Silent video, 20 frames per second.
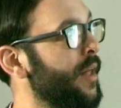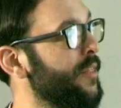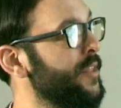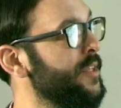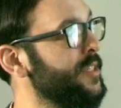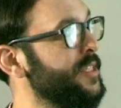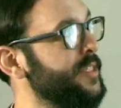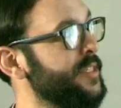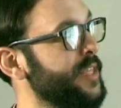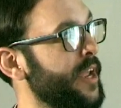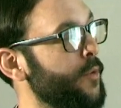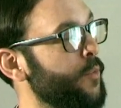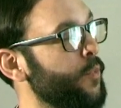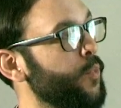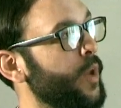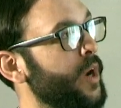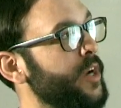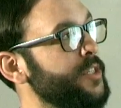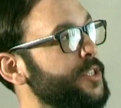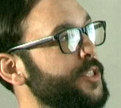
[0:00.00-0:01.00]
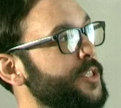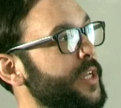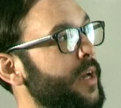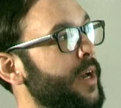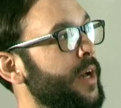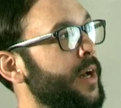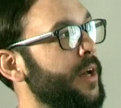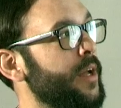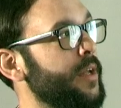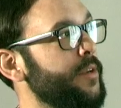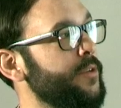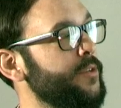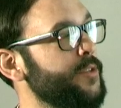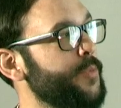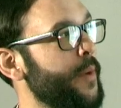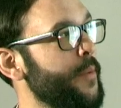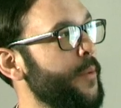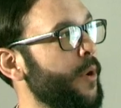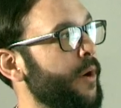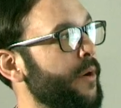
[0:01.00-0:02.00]
This is a rushed
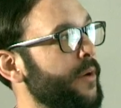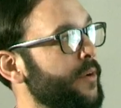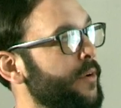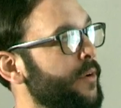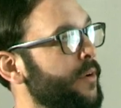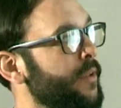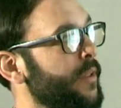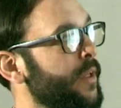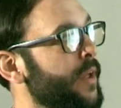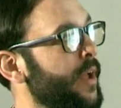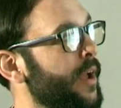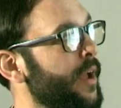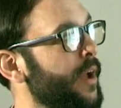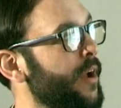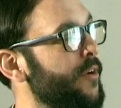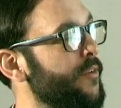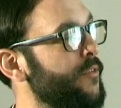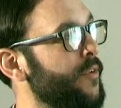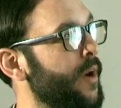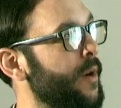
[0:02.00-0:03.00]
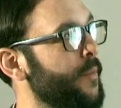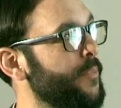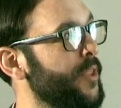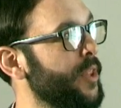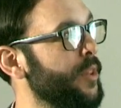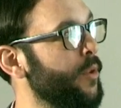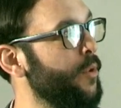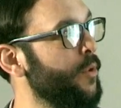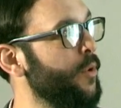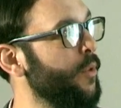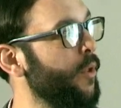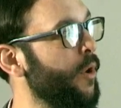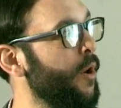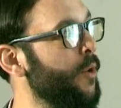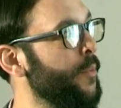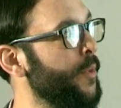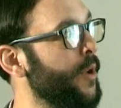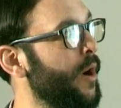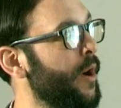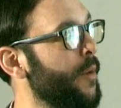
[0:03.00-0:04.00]
newspaper article from the local
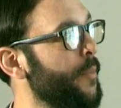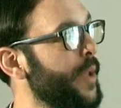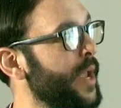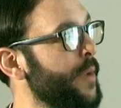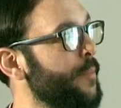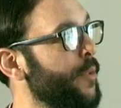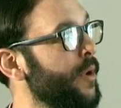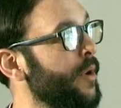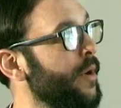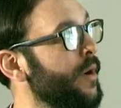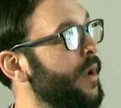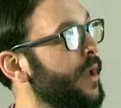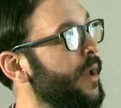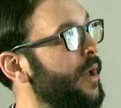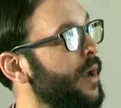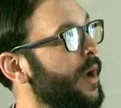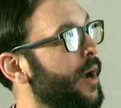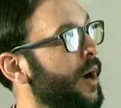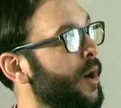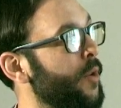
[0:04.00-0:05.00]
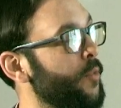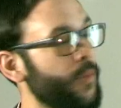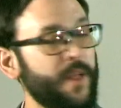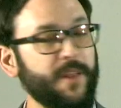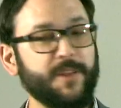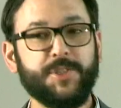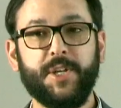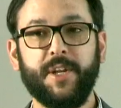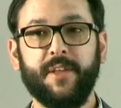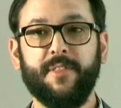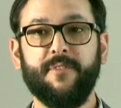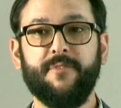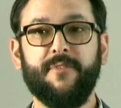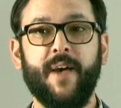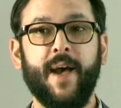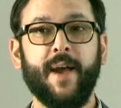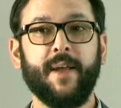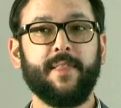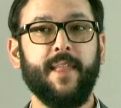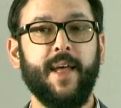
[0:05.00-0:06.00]
Omaha paper, relishing in the
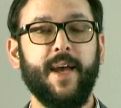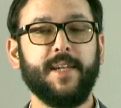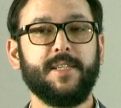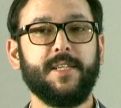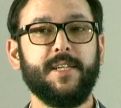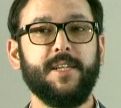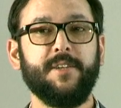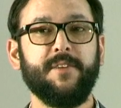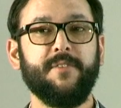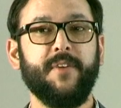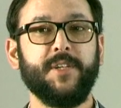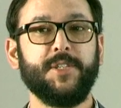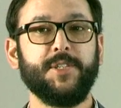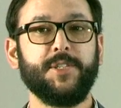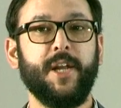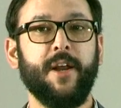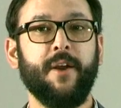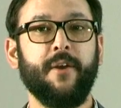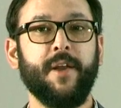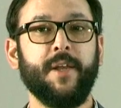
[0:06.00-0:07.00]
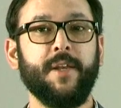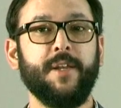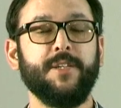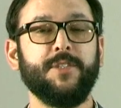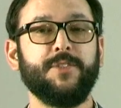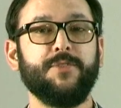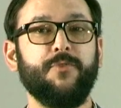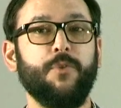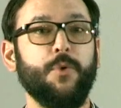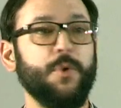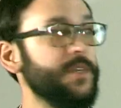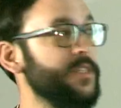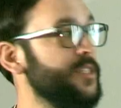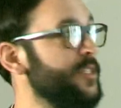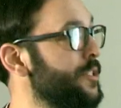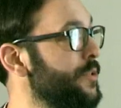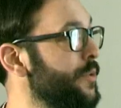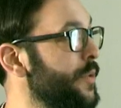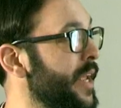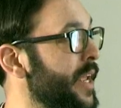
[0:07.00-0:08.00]
fact that Thind, a vegetarian, is
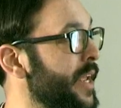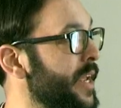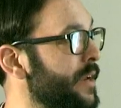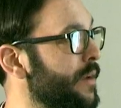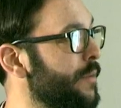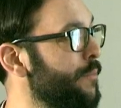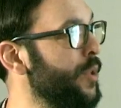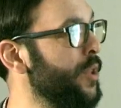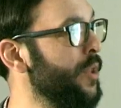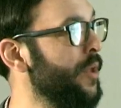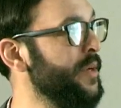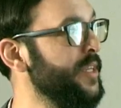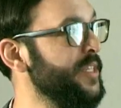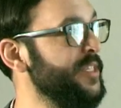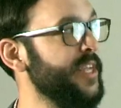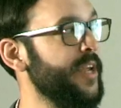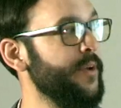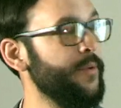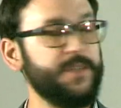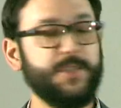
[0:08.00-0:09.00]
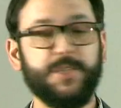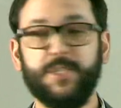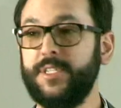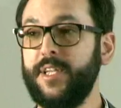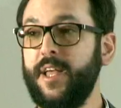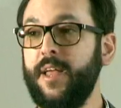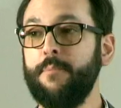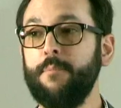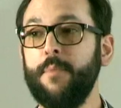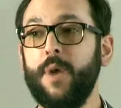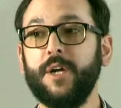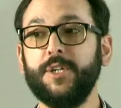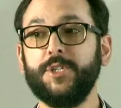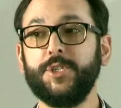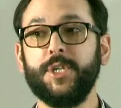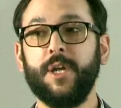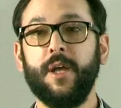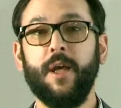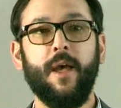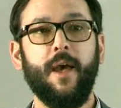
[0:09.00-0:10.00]
forced to eat bologna sandwiches and
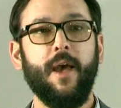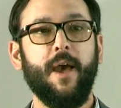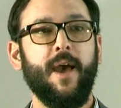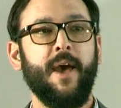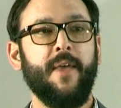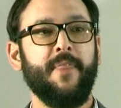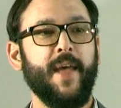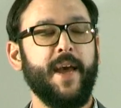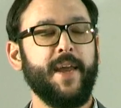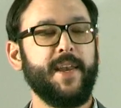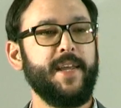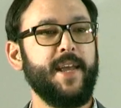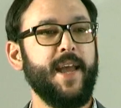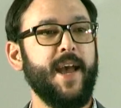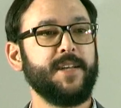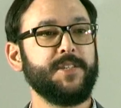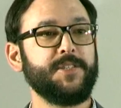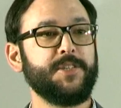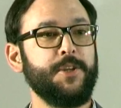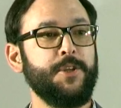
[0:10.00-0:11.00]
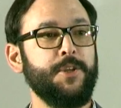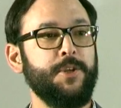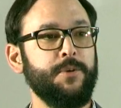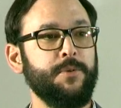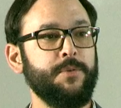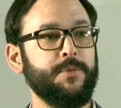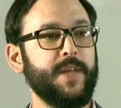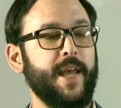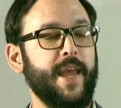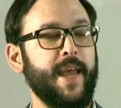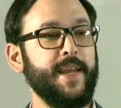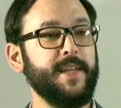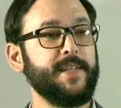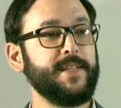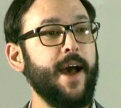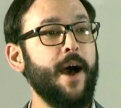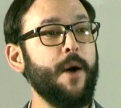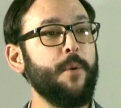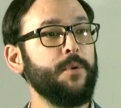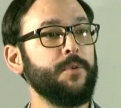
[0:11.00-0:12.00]
mush, and that he has to use a
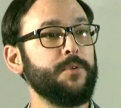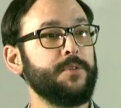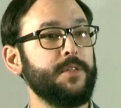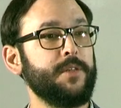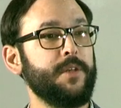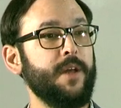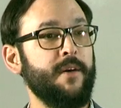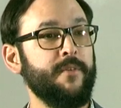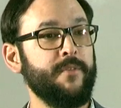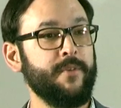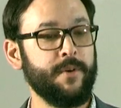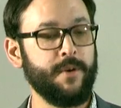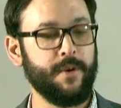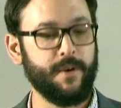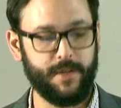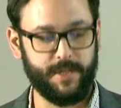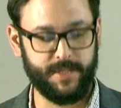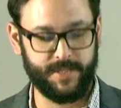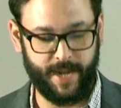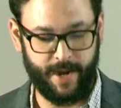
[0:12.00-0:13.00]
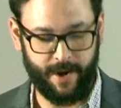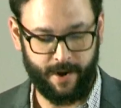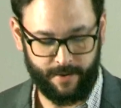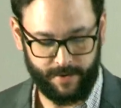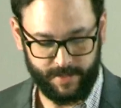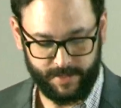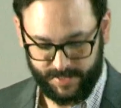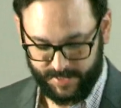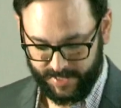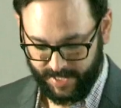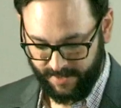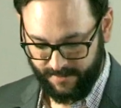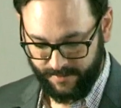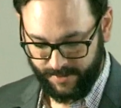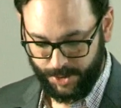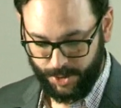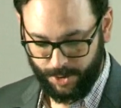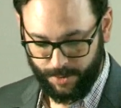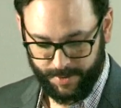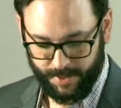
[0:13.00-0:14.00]
towel to cover his hair instead of a
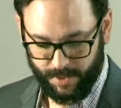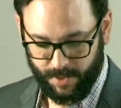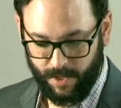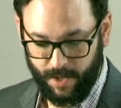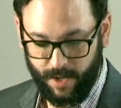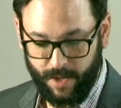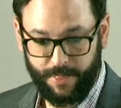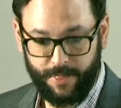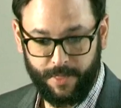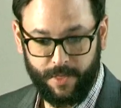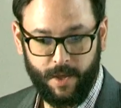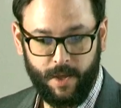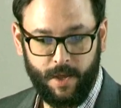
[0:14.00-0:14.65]
turban cloth.